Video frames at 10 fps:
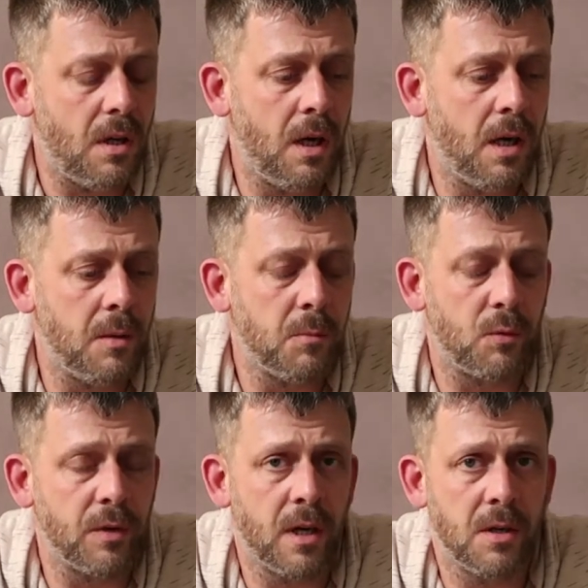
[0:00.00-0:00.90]

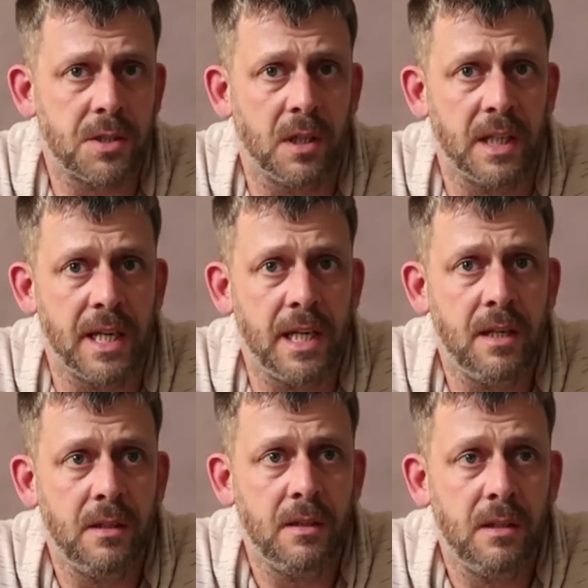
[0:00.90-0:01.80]
But regards to
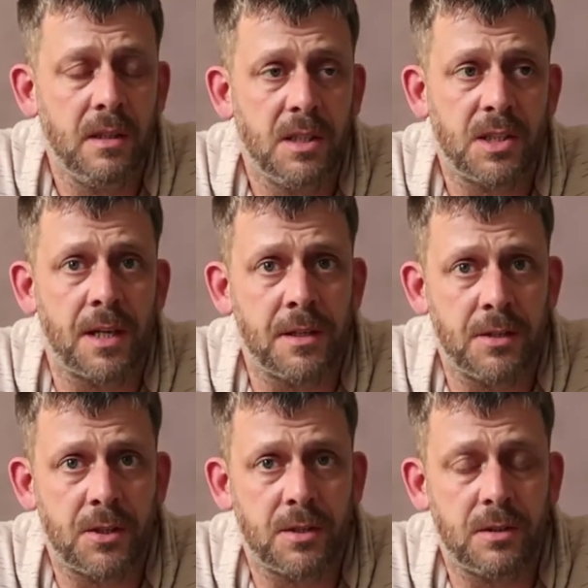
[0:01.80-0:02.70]
Lee,
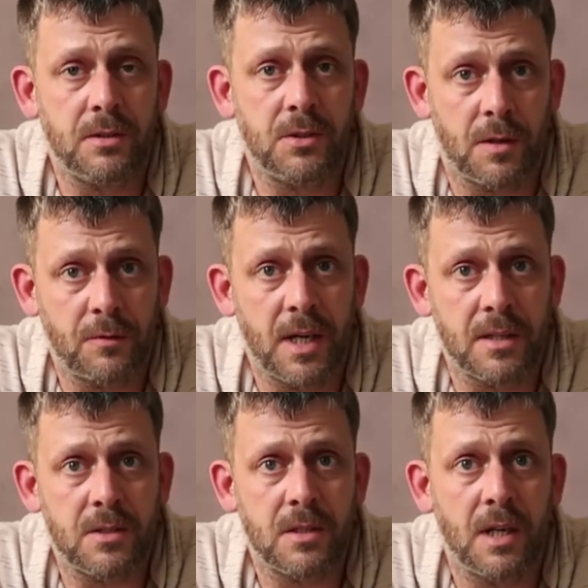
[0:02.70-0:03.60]
standards, soft
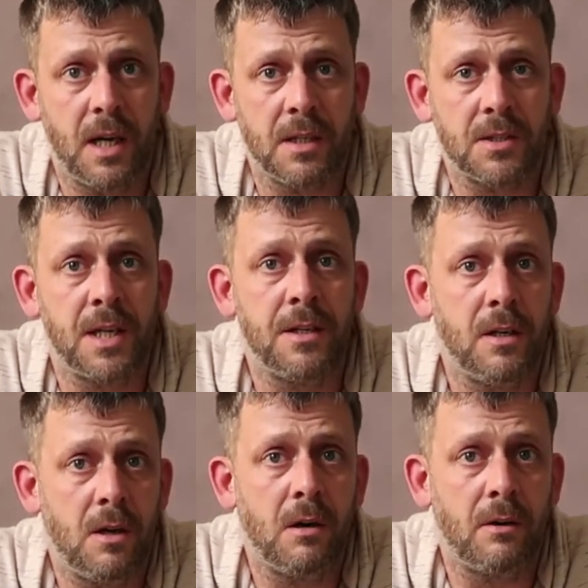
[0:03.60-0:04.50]
grads, standard
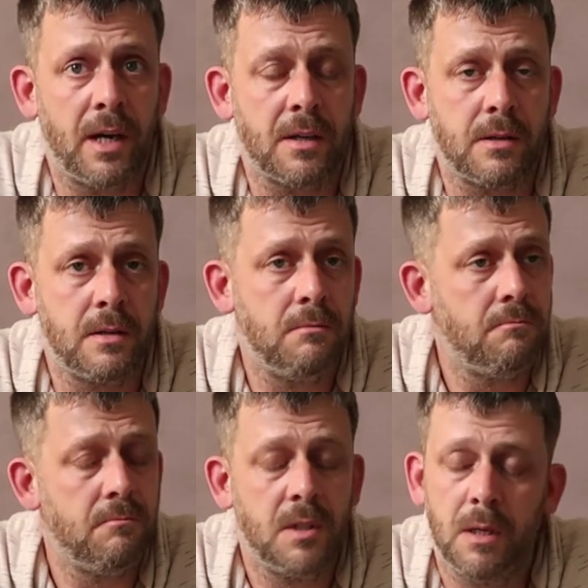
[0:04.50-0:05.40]
hard grads,
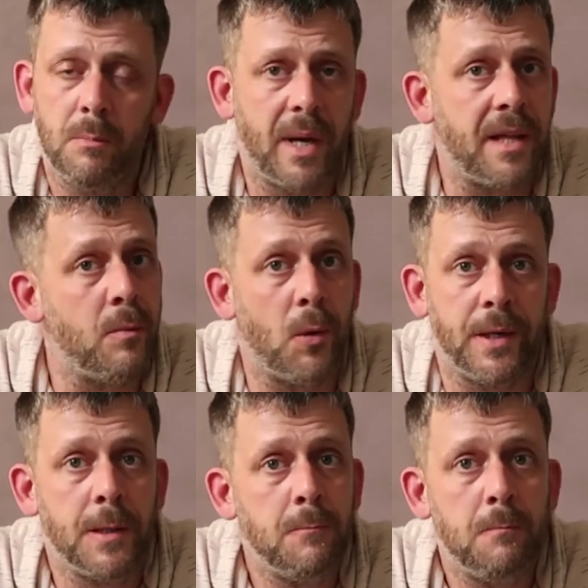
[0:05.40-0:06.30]
pay the
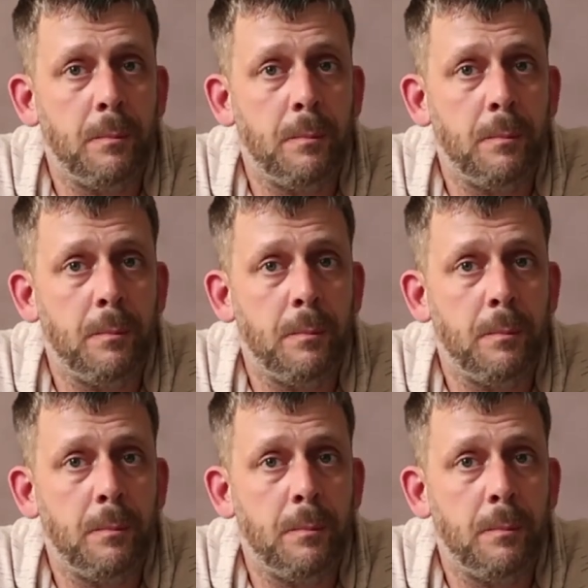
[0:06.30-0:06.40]
money.